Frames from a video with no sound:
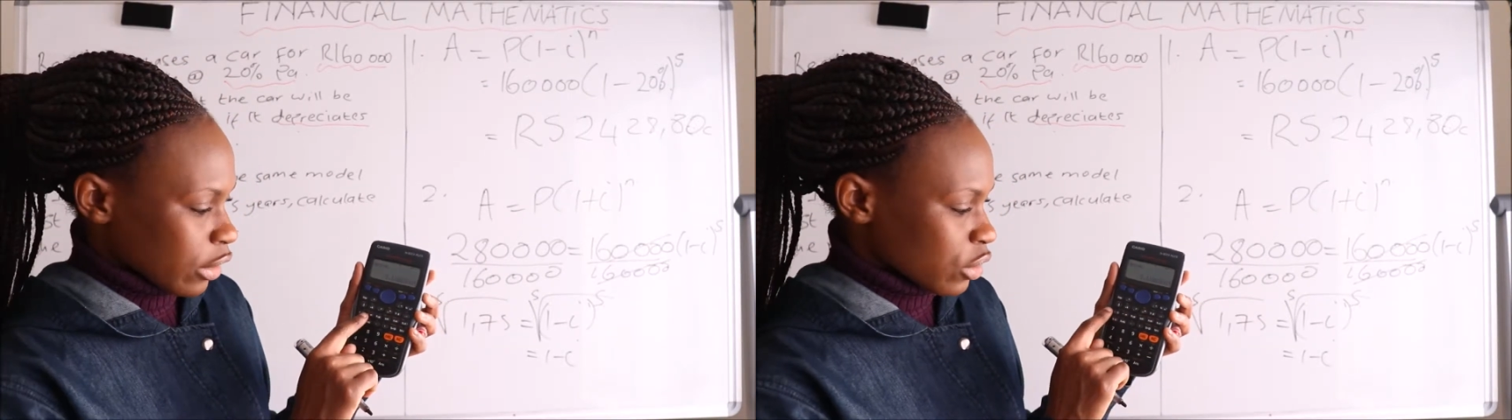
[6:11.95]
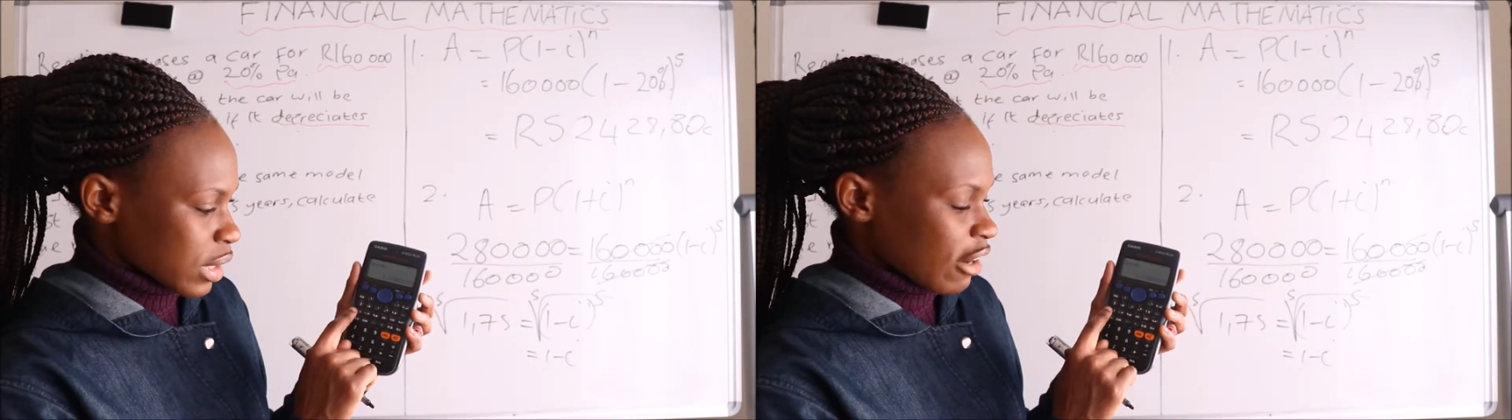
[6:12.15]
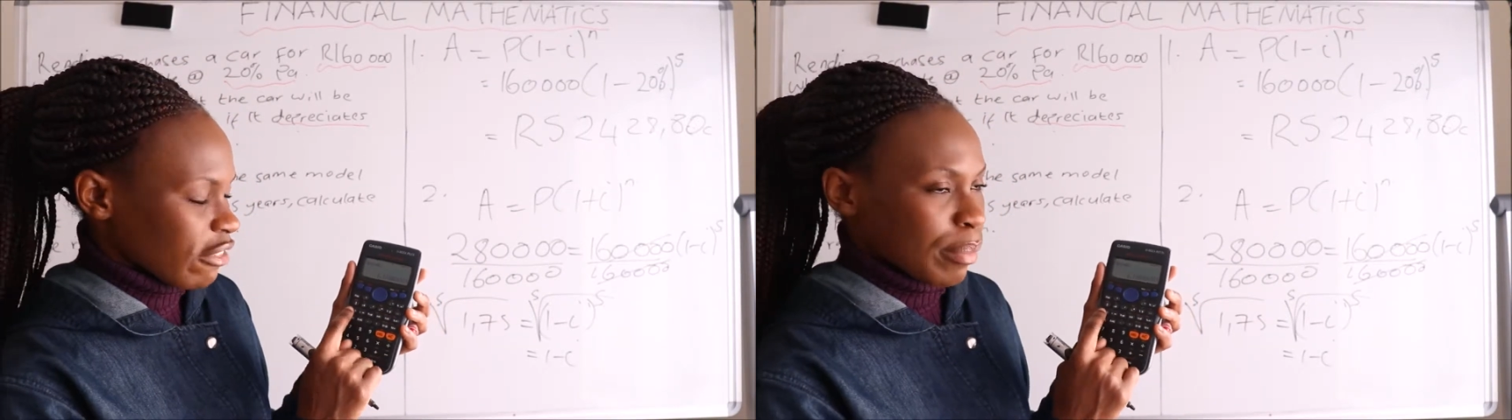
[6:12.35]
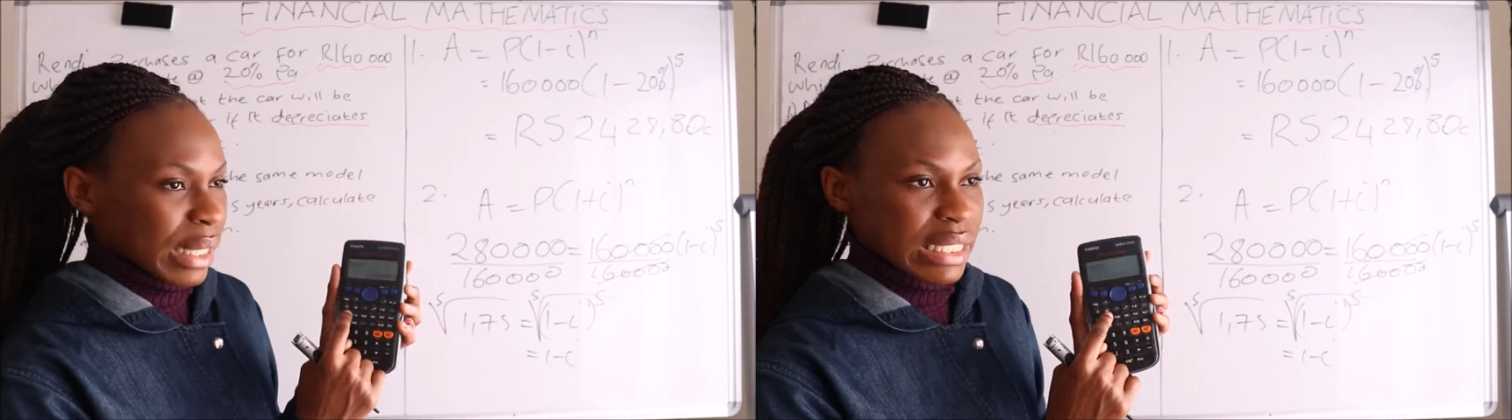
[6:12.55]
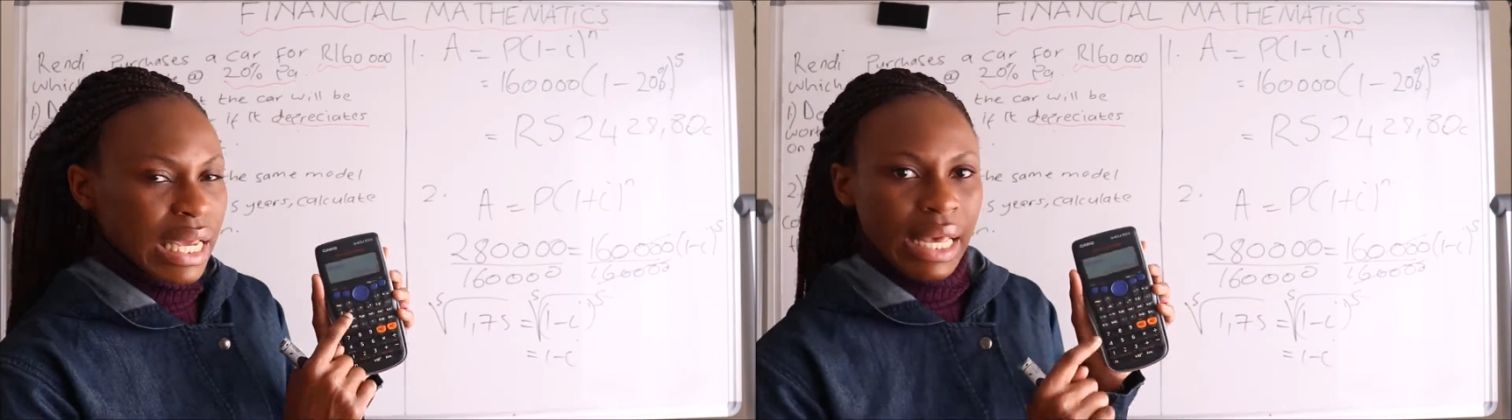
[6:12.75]
Those
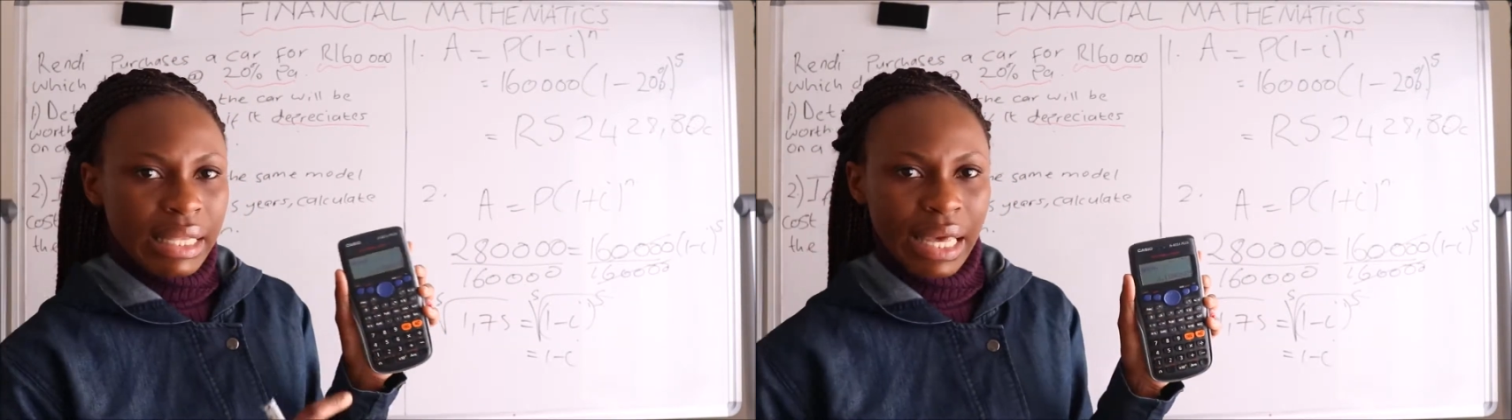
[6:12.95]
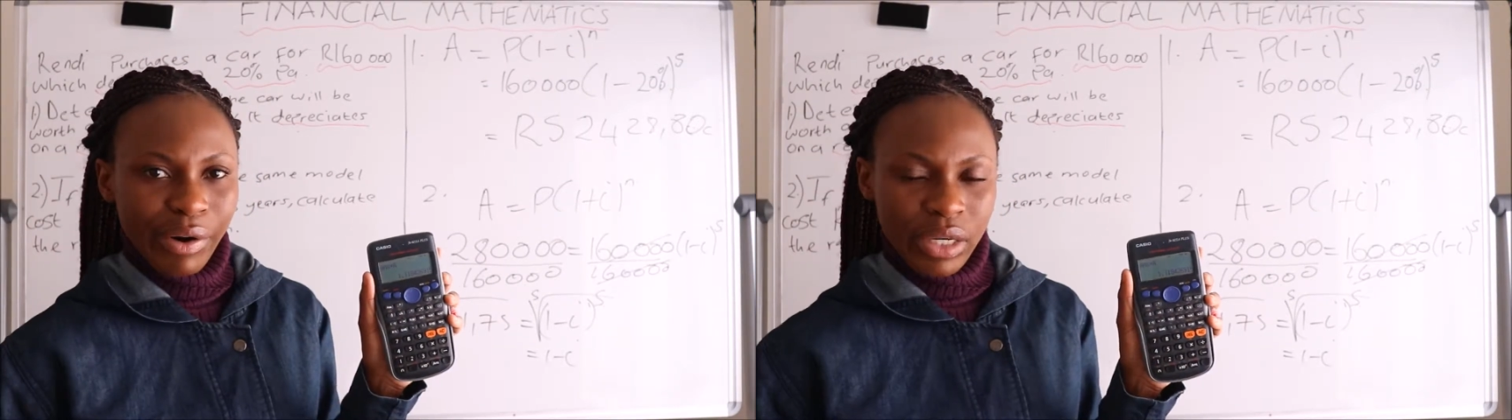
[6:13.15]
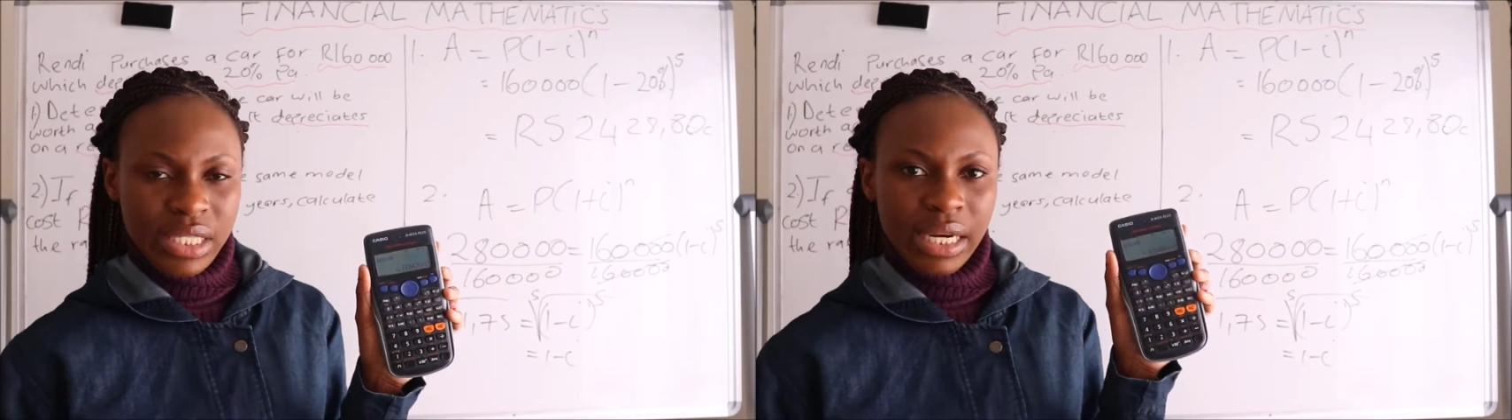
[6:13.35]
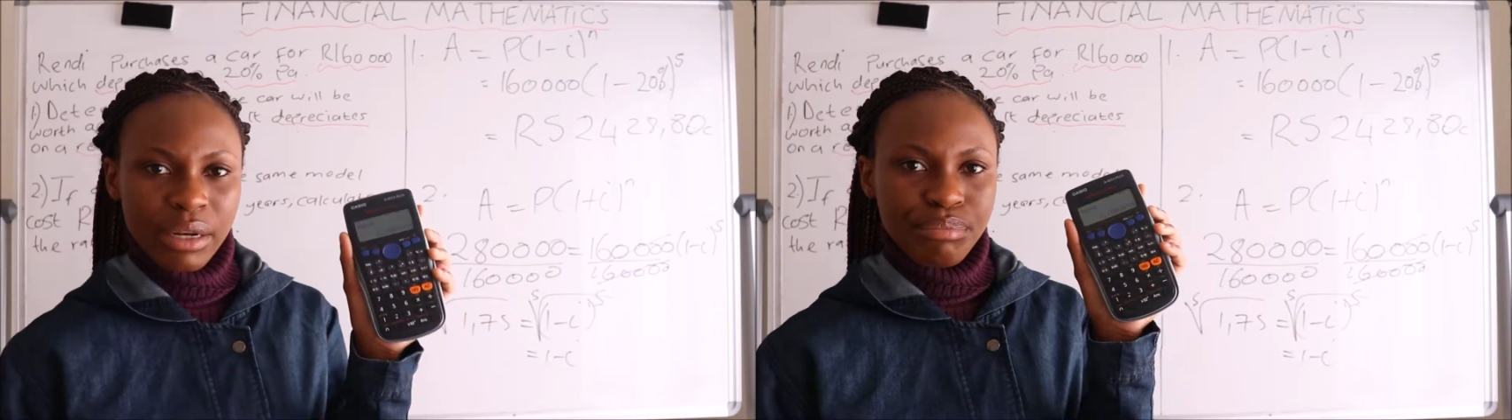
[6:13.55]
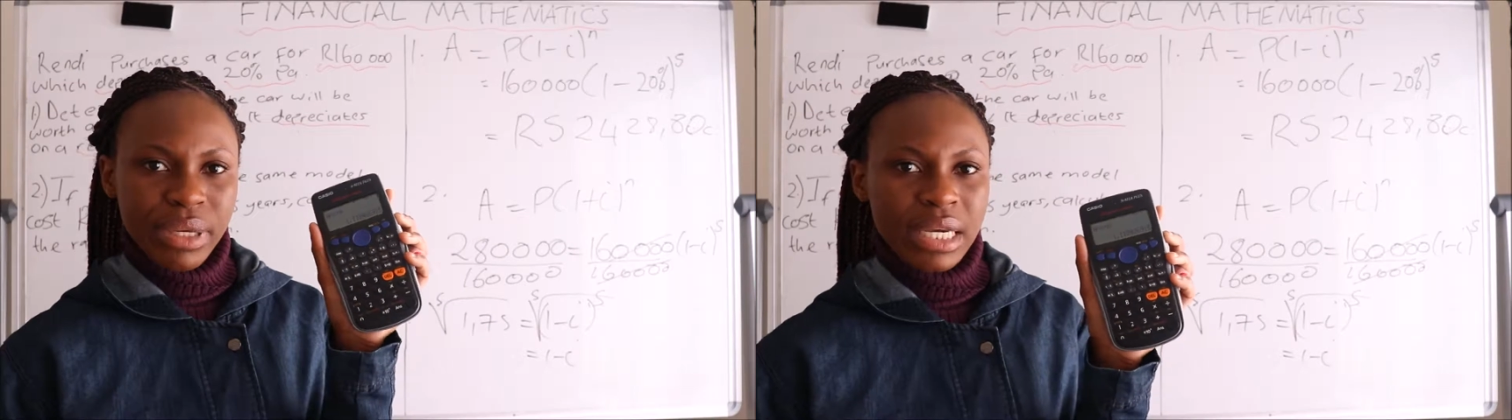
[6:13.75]
alphabets, they are written
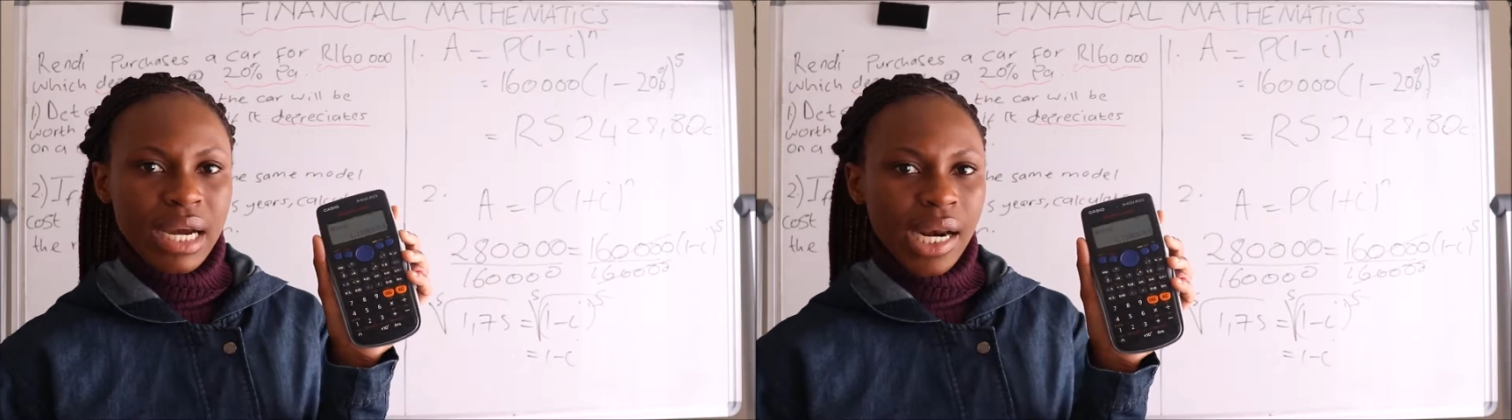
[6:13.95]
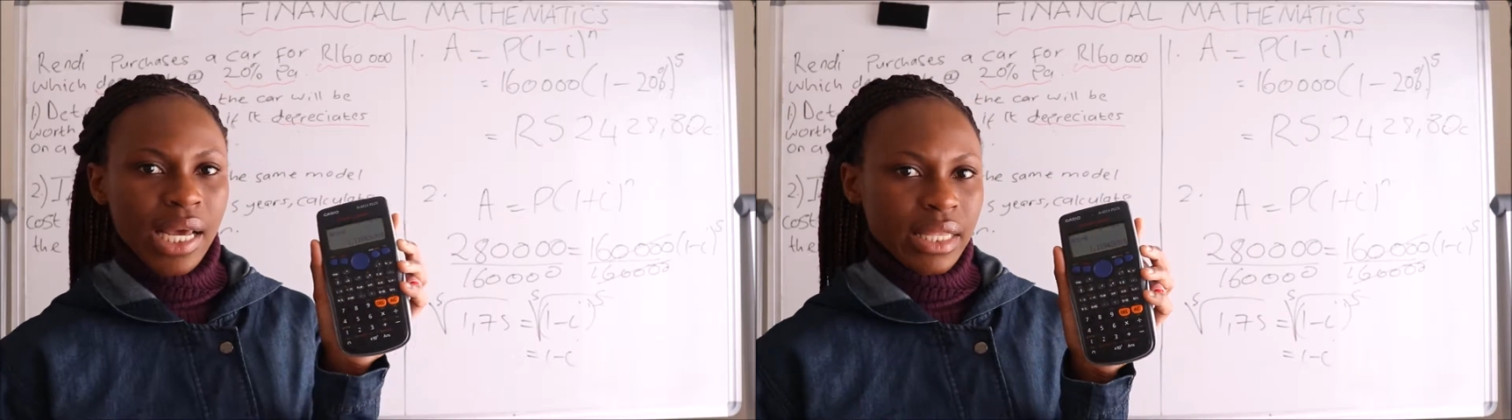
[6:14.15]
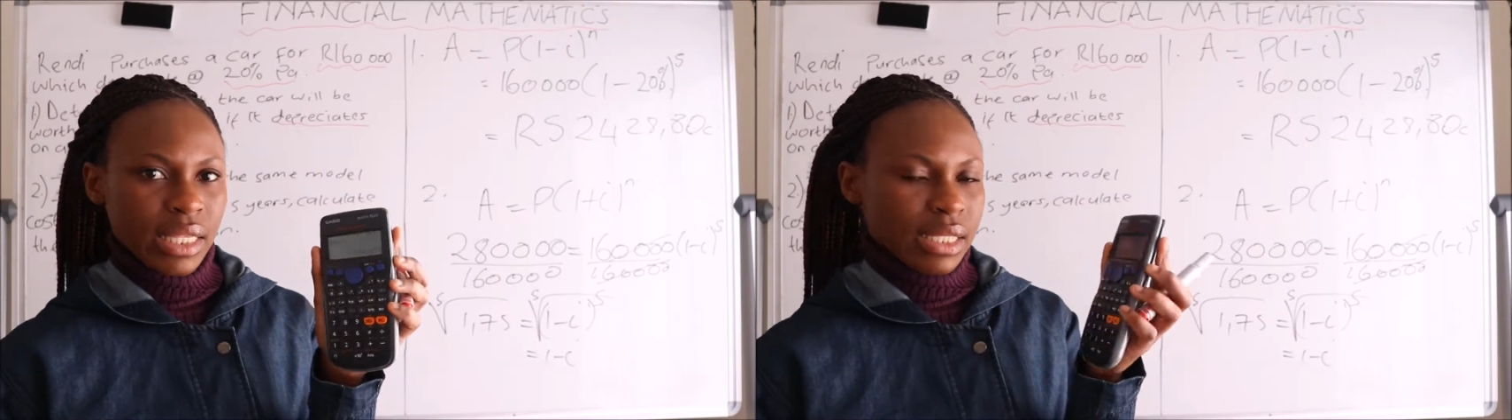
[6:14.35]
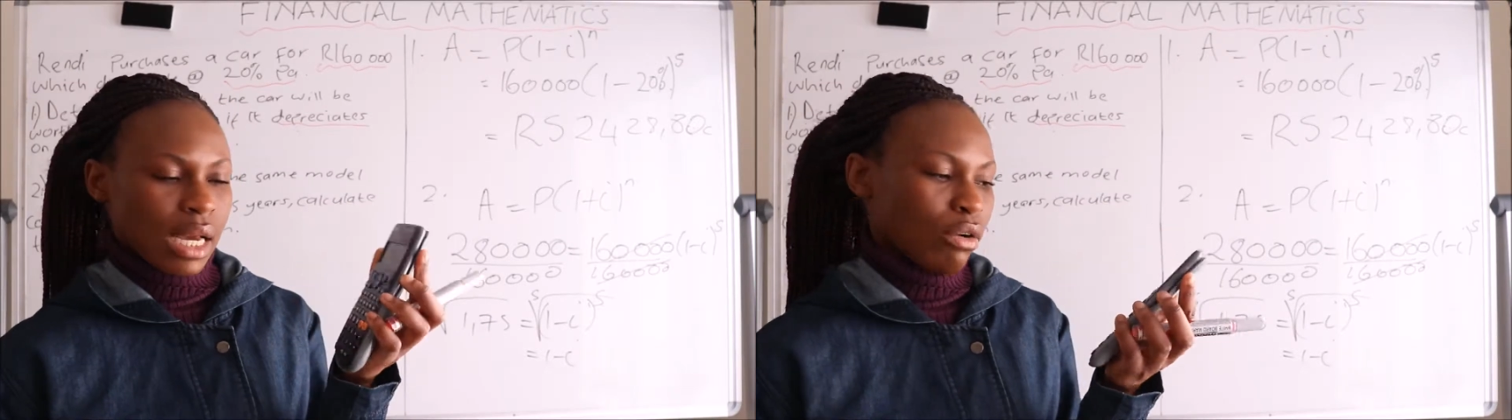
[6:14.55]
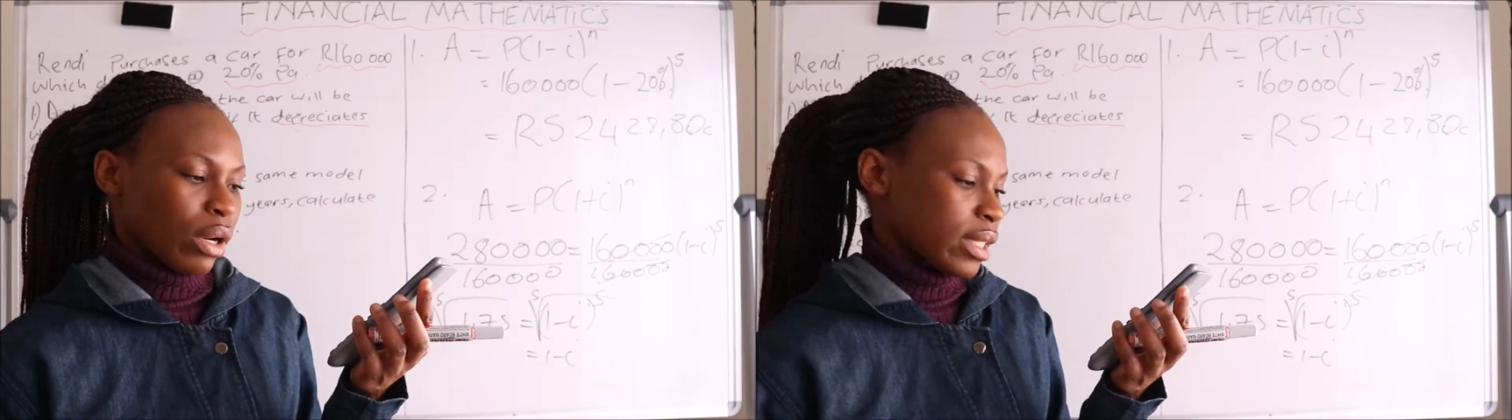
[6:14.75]
in pink color in this
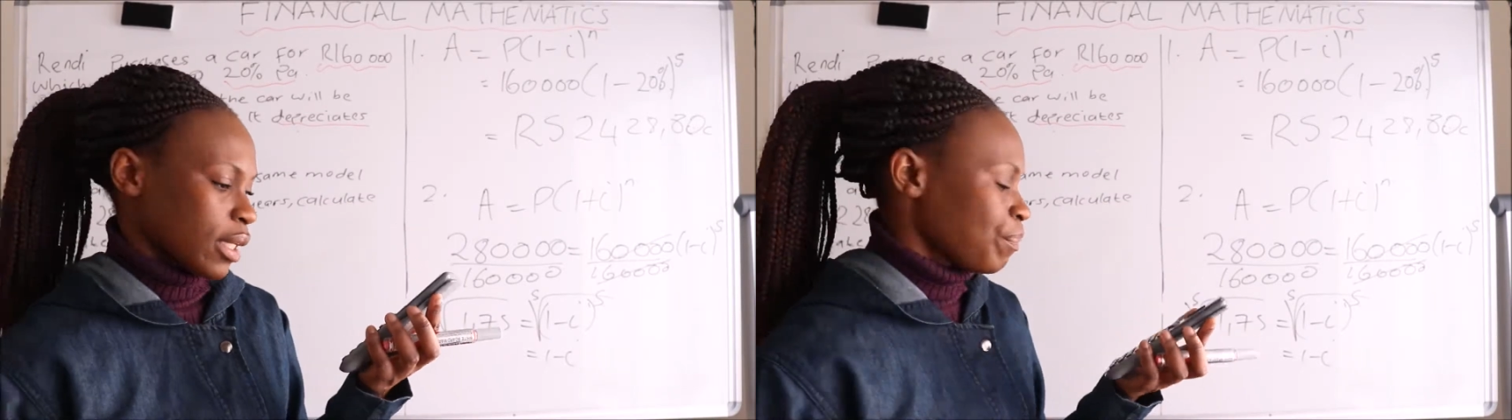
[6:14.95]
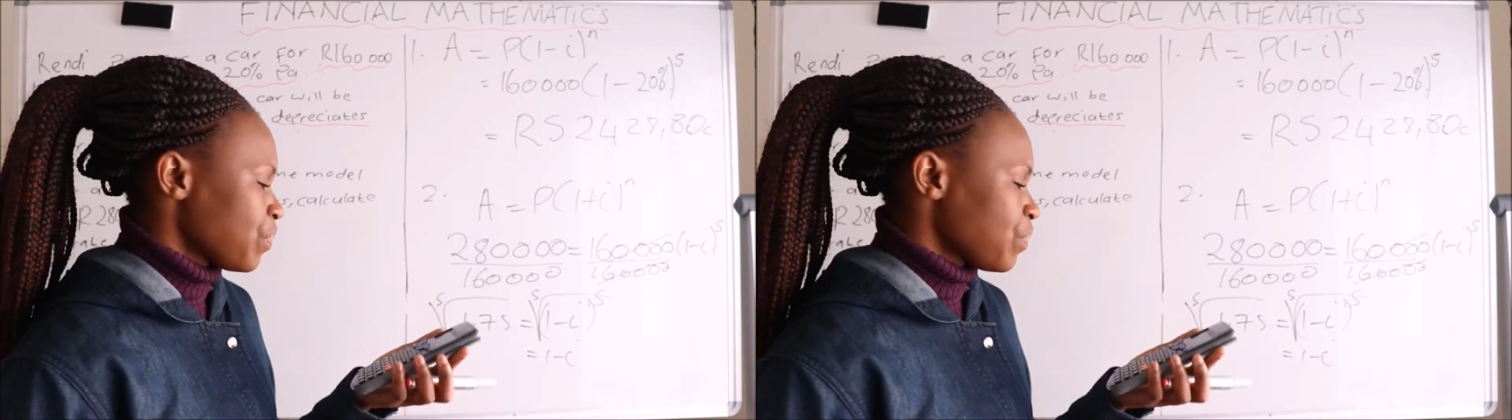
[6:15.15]
calculator.